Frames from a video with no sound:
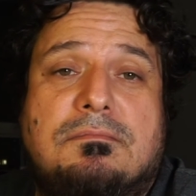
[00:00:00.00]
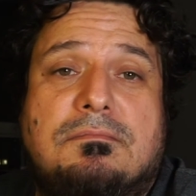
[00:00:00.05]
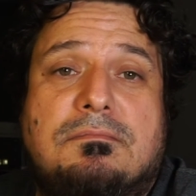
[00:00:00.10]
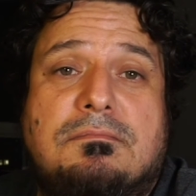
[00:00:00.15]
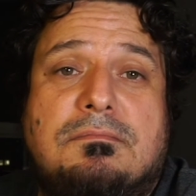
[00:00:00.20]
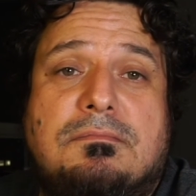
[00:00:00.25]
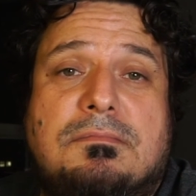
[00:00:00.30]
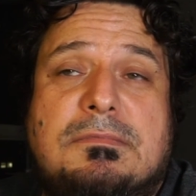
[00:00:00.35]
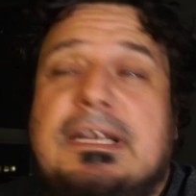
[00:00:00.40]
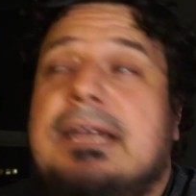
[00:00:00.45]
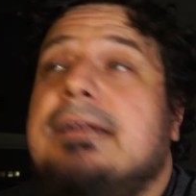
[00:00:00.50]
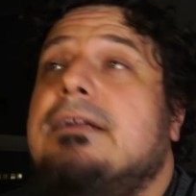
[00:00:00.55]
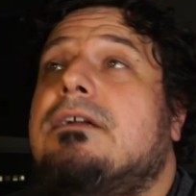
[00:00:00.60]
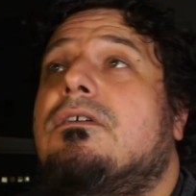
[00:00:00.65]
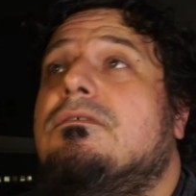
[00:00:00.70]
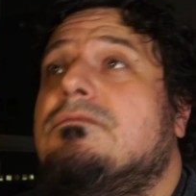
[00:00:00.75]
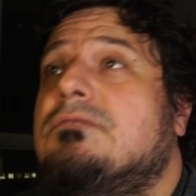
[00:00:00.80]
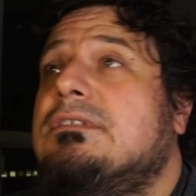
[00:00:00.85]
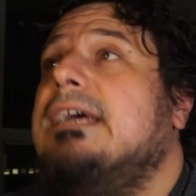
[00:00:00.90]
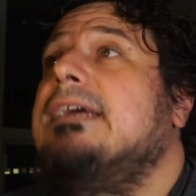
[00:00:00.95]

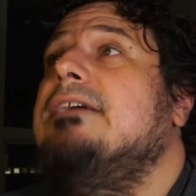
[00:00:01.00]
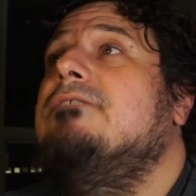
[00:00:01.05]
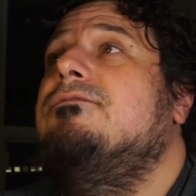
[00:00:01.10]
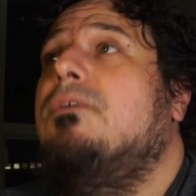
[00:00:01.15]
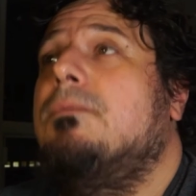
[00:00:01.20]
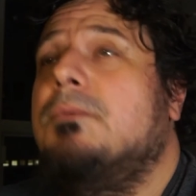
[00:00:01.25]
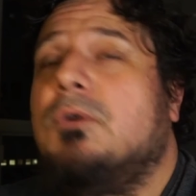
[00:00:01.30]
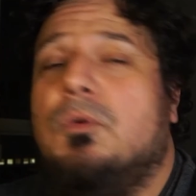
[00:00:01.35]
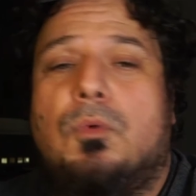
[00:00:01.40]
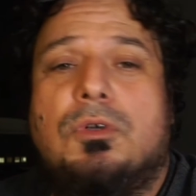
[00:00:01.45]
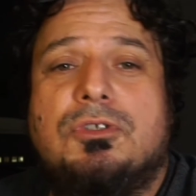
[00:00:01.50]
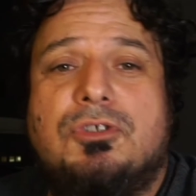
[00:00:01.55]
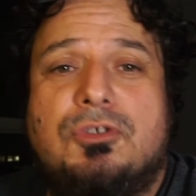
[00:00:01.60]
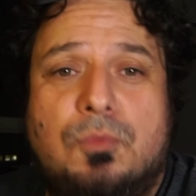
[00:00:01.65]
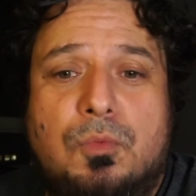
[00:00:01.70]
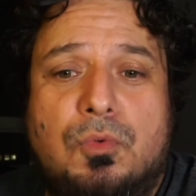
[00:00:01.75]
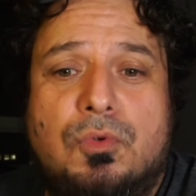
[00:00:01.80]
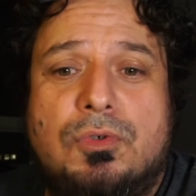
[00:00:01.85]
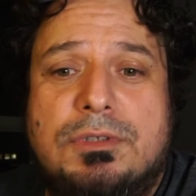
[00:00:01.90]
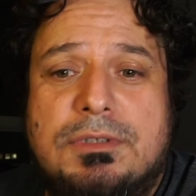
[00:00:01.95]
take from it what you
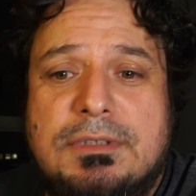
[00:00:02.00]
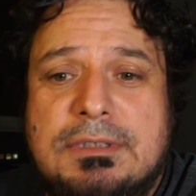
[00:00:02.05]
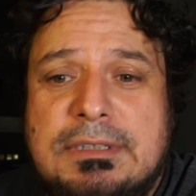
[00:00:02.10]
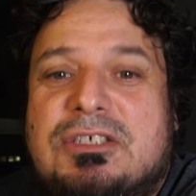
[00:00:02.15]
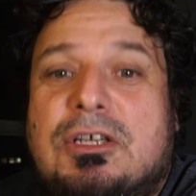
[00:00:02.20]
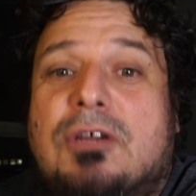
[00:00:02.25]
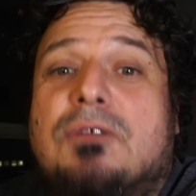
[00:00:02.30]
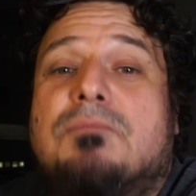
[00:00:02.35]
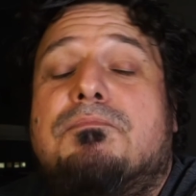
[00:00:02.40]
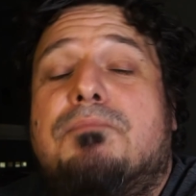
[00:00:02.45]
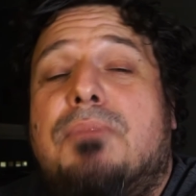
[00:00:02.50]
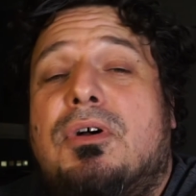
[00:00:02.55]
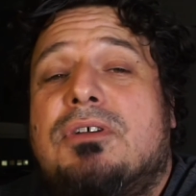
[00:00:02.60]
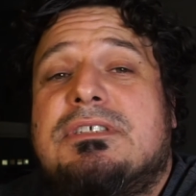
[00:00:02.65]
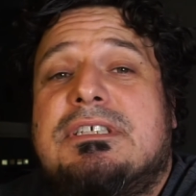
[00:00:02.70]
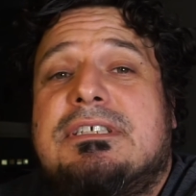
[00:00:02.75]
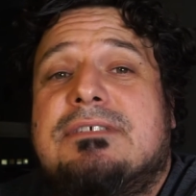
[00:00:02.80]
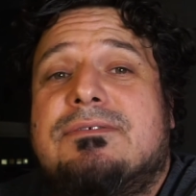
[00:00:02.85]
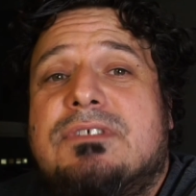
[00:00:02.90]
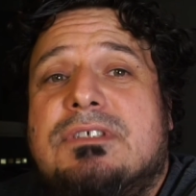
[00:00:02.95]
would. So
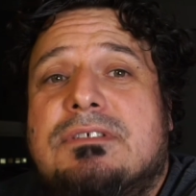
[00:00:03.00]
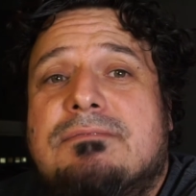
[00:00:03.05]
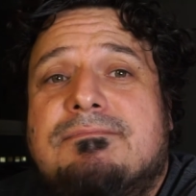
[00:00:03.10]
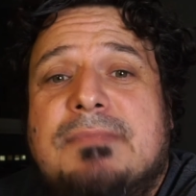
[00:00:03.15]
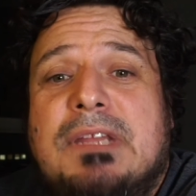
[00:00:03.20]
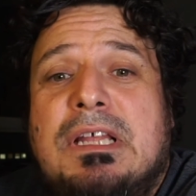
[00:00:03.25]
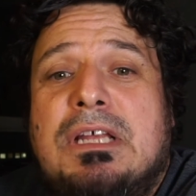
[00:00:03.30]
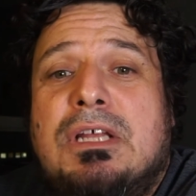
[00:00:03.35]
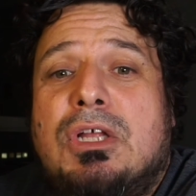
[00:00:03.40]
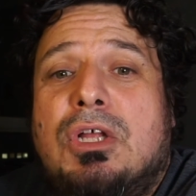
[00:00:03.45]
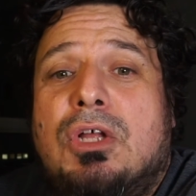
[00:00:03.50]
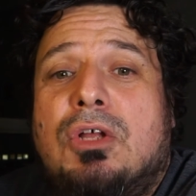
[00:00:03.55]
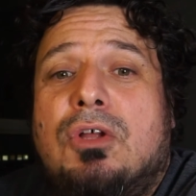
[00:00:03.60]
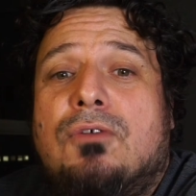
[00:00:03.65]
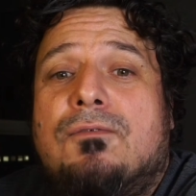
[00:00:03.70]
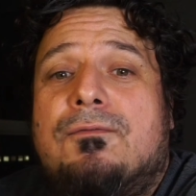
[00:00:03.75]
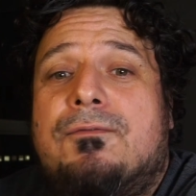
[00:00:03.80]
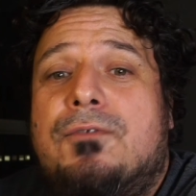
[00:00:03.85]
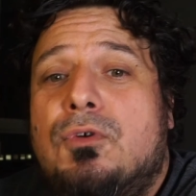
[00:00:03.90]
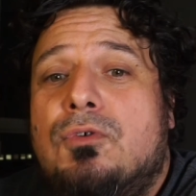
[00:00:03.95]
positives.
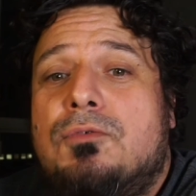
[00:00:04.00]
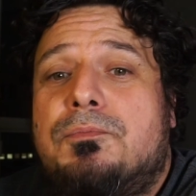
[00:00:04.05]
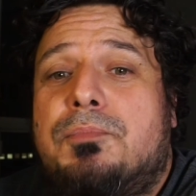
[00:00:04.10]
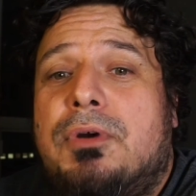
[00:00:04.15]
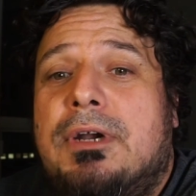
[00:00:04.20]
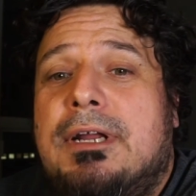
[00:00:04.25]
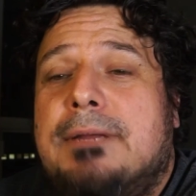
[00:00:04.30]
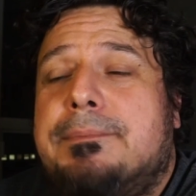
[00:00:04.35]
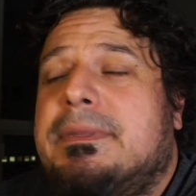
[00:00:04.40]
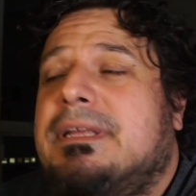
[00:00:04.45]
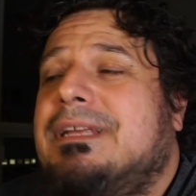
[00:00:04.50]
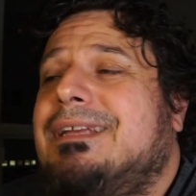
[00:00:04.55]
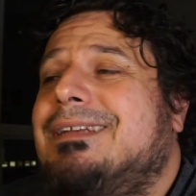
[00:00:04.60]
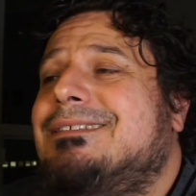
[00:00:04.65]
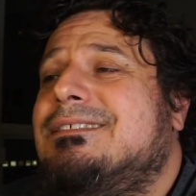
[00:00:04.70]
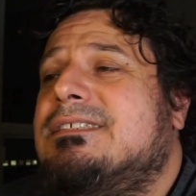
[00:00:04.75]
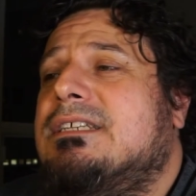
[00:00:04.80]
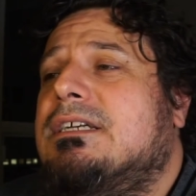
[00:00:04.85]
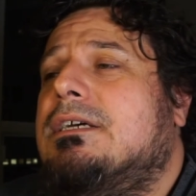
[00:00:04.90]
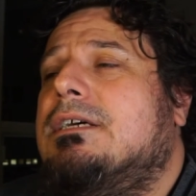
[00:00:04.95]
Food prep
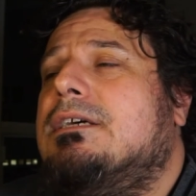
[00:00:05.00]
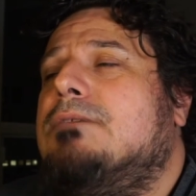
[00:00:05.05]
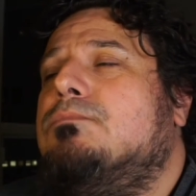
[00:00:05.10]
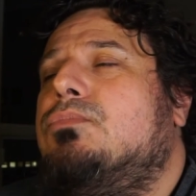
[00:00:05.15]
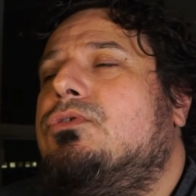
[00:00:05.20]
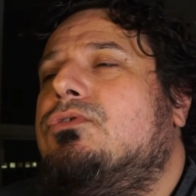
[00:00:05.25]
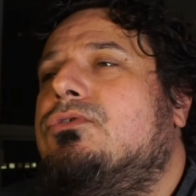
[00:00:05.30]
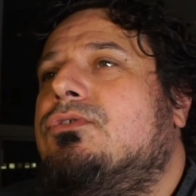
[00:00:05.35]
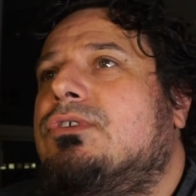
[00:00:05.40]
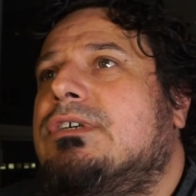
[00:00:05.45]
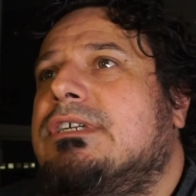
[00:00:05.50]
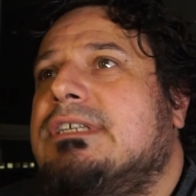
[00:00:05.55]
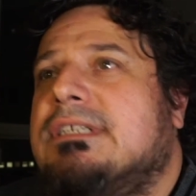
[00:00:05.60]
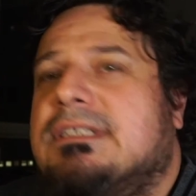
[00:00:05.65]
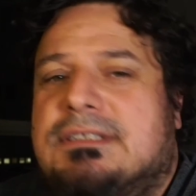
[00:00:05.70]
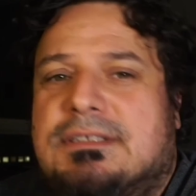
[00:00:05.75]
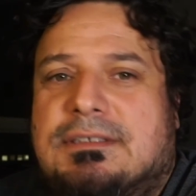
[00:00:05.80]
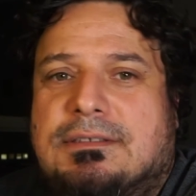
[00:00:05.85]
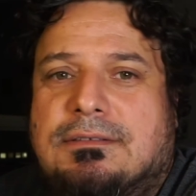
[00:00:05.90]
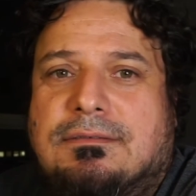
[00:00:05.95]
is a
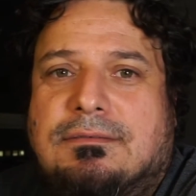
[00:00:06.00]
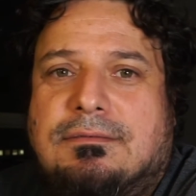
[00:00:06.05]
breeze.